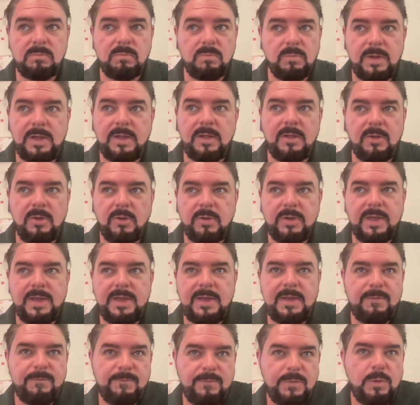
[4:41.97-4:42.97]
Well,
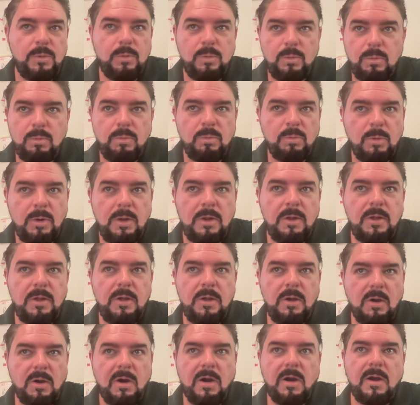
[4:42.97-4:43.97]
okay, if you
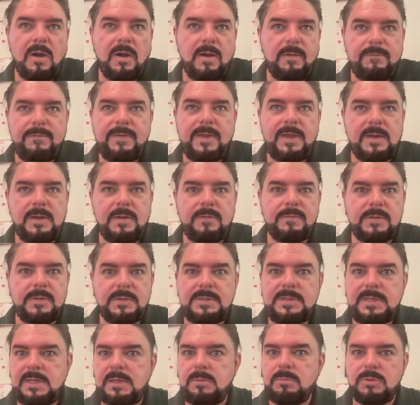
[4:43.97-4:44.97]
are a fan of the
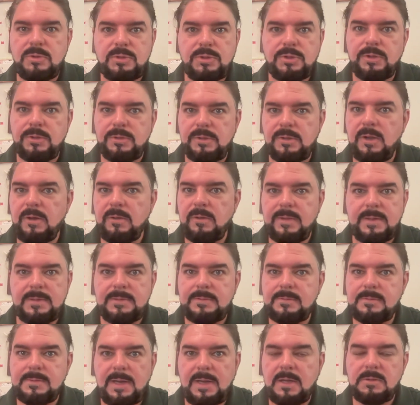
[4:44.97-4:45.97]
team, you should know
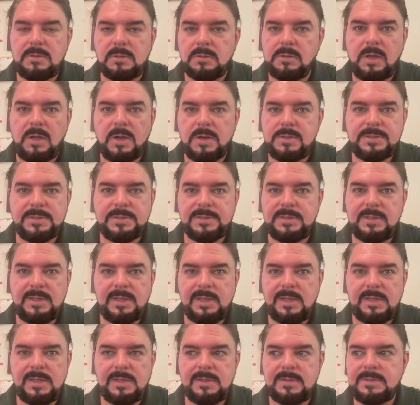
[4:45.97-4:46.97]
that Tyler Larson
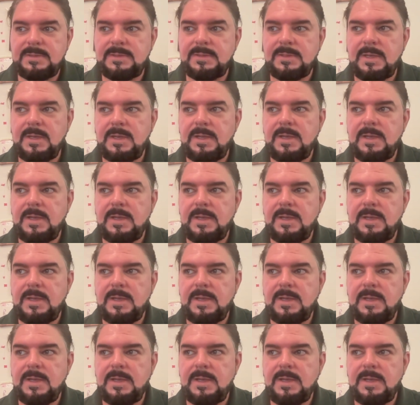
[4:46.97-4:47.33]
is